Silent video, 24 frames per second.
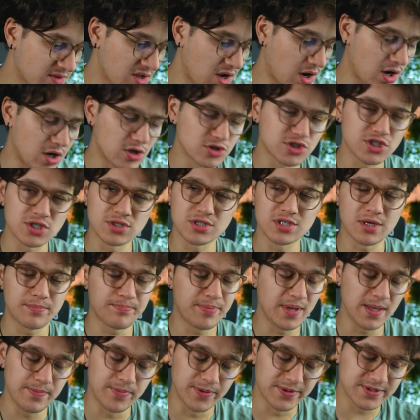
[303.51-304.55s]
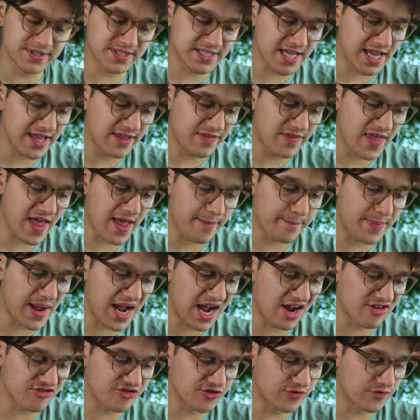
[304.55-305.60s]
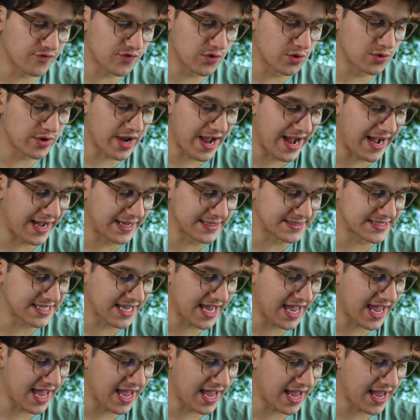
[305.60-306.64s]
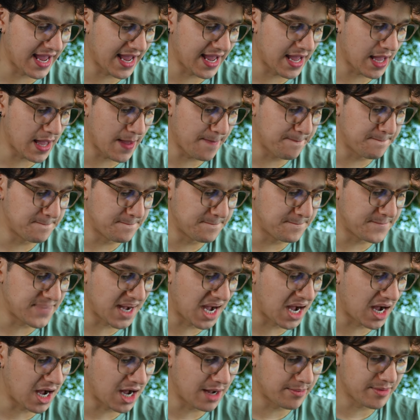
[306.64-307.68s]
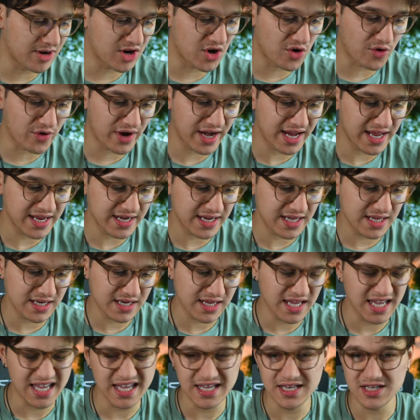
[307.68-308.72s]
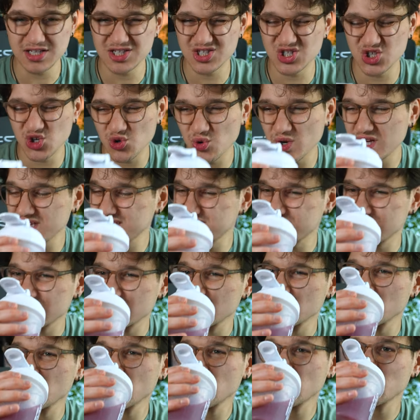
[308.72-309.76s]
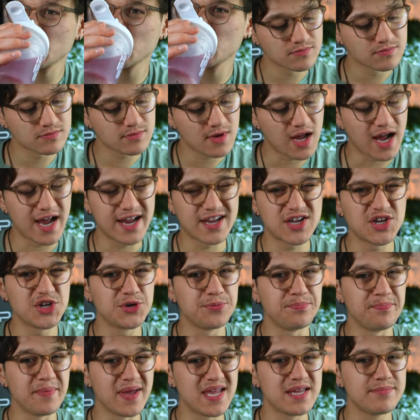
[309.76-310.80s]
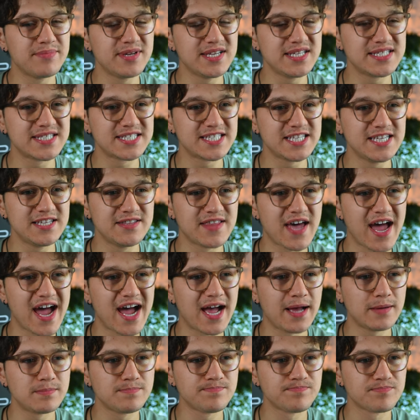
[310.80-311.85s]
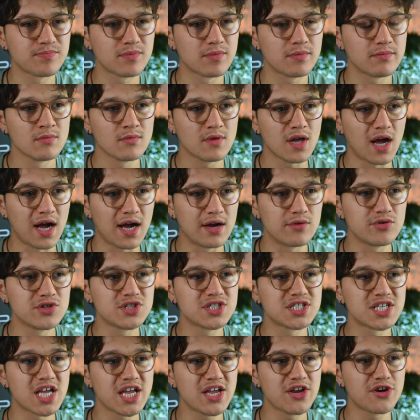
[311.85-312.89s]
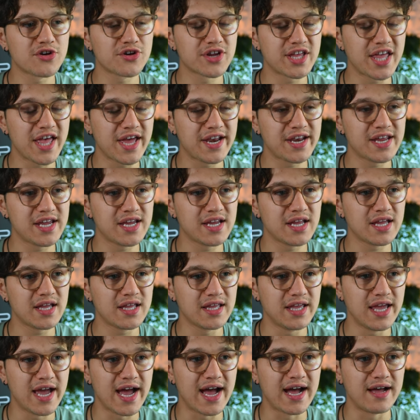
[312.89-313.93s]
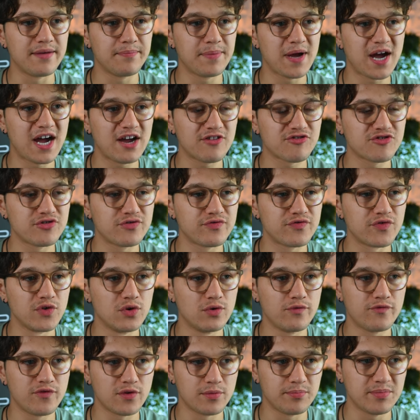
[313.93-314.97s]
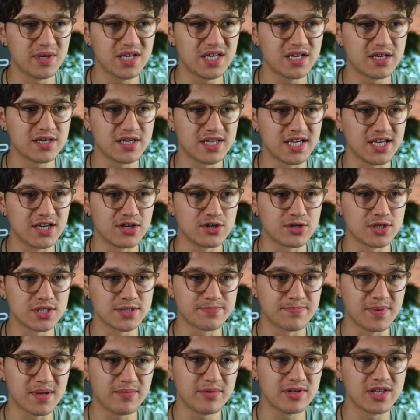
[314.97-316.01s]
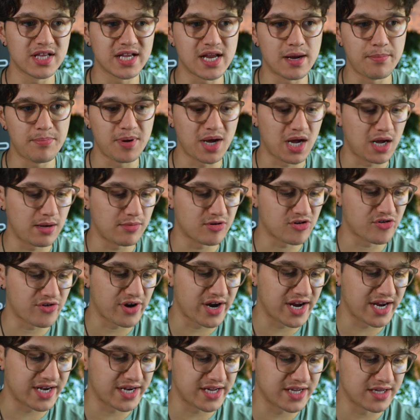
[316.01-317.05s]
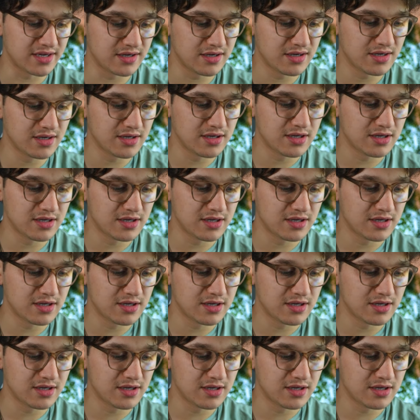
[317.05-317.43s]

Also, some people say that passion fruit has a pomegranate hint to it. I could maybe see that. I would say you're getting, yeah, passion fruit for me in here is maybe like a pomegranate